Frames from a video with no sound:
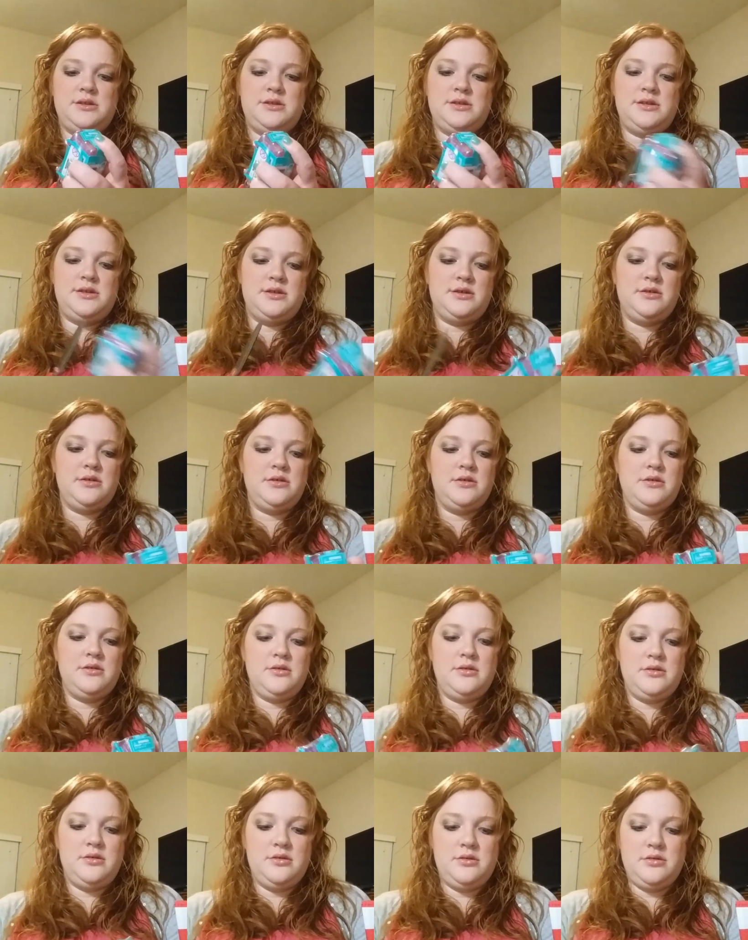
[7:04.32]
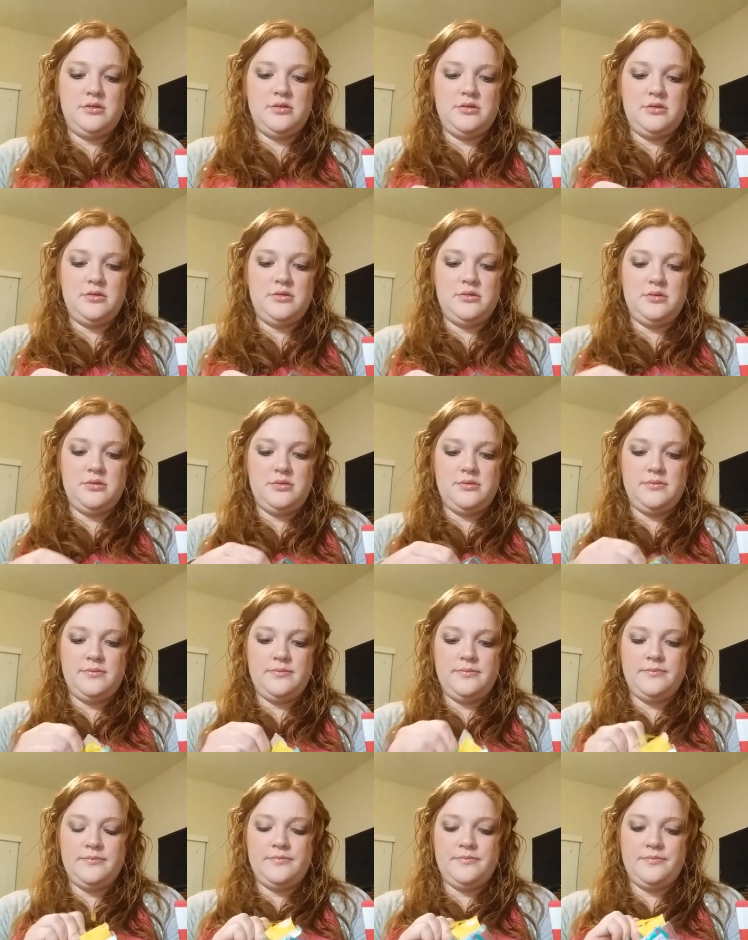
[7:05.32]

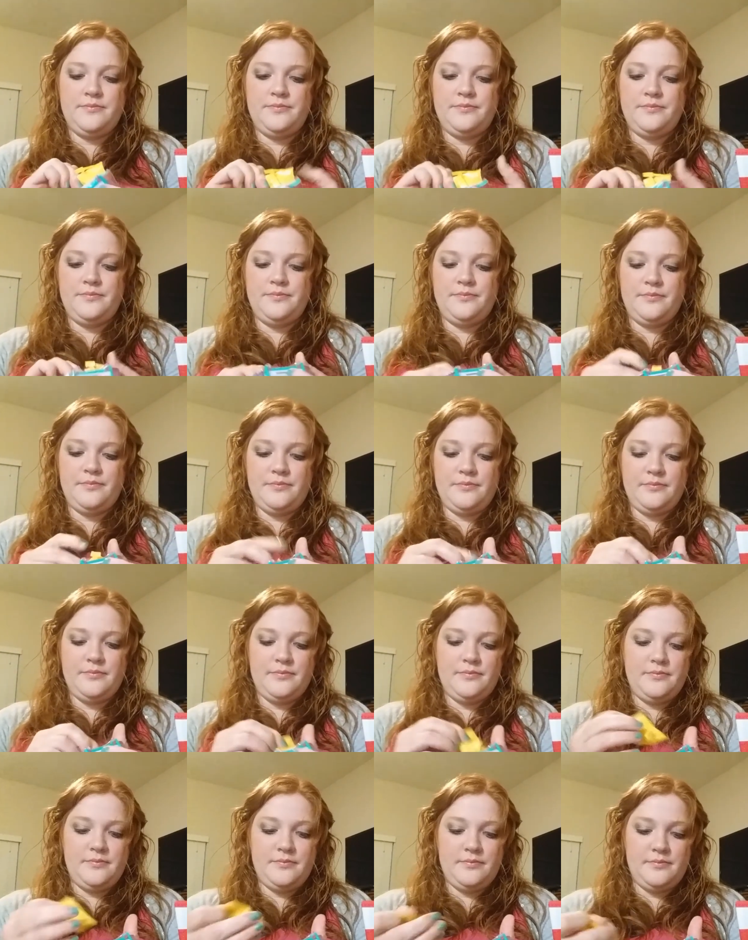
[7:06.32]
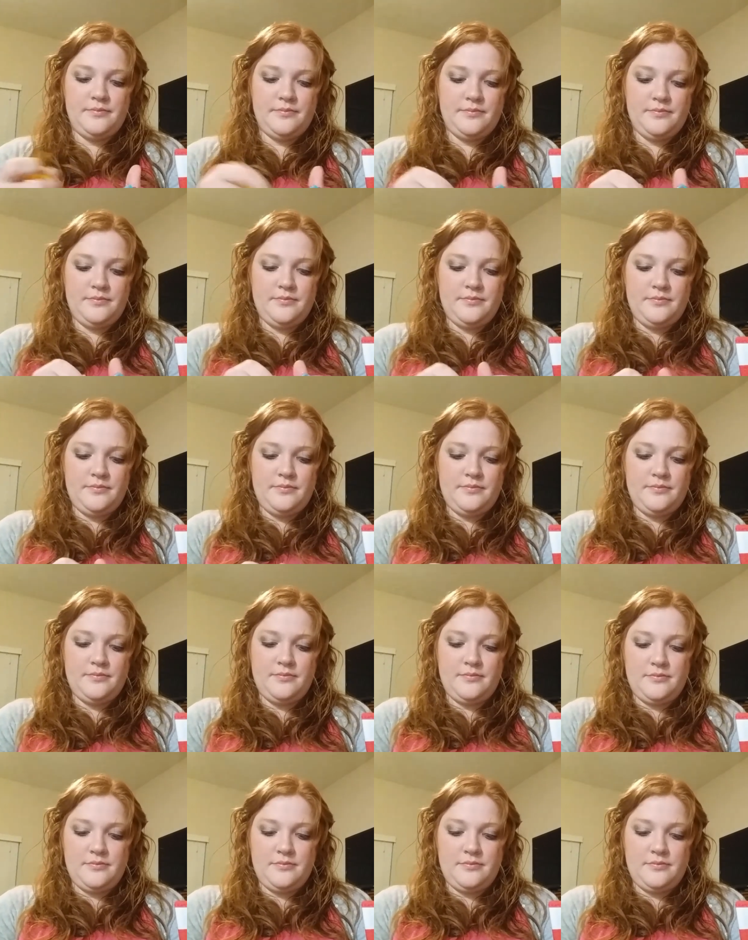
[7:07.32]
(silence)